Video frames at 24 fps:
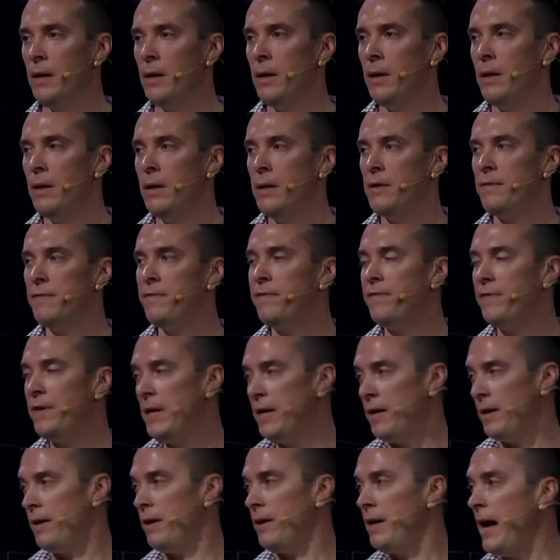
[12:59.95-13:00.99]
The
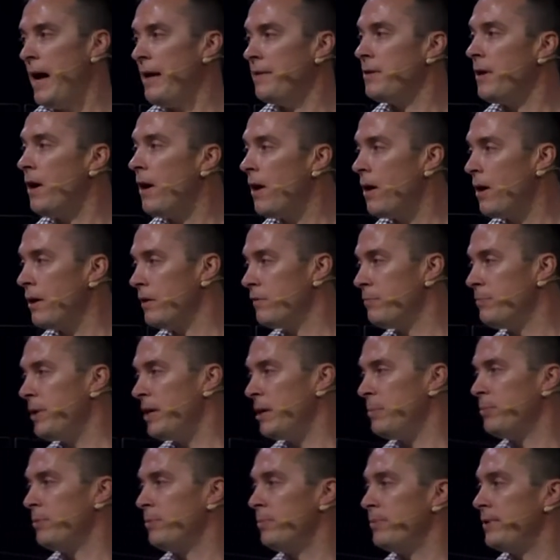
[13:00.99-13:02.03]
fear at the heart of
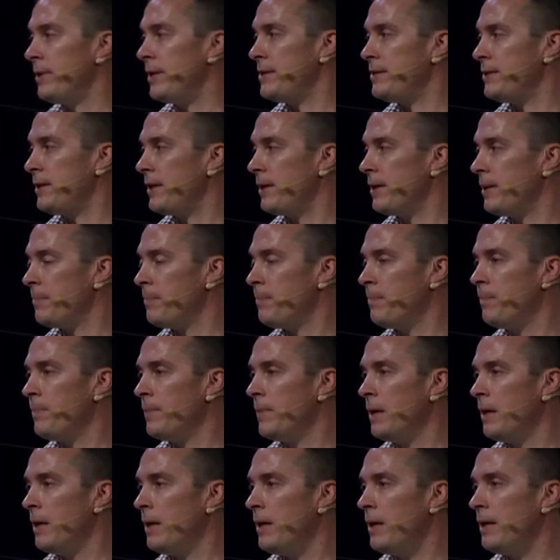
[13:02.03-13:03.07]
people pleasing
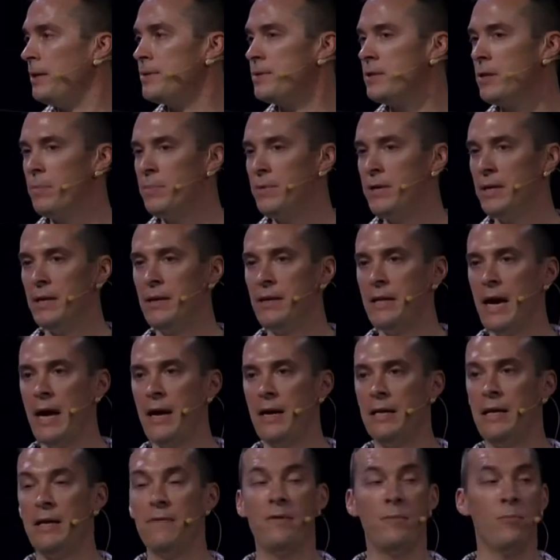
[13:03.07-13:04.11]
is something that an
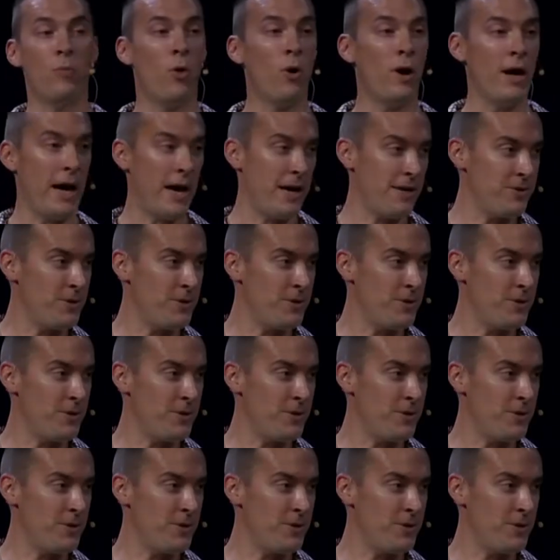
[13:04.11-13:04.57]
even more ancient